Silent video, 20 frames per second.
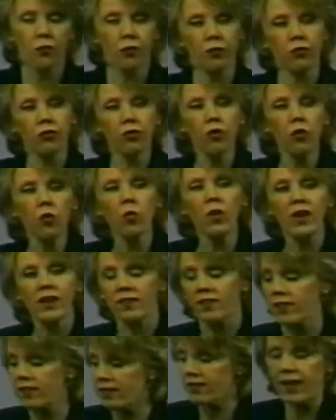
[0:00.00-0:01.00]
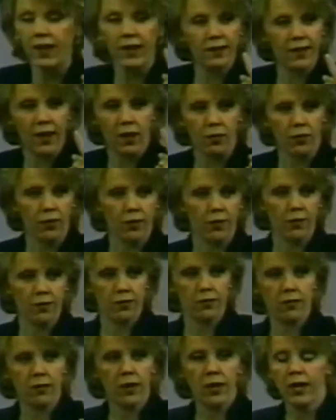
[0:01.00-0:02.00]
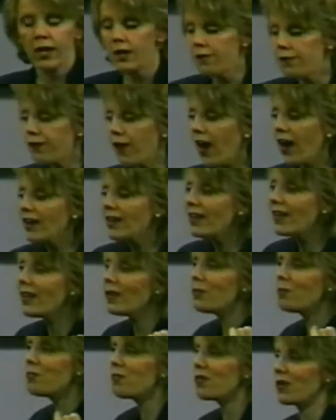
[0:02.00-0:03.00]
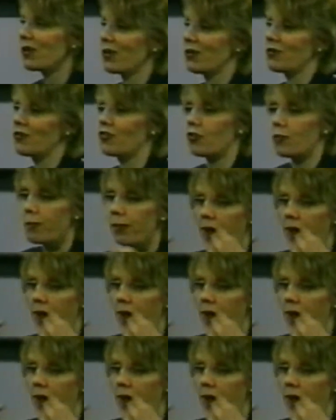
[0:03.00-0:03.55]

For two weeks, he stayed down there. He finally emerged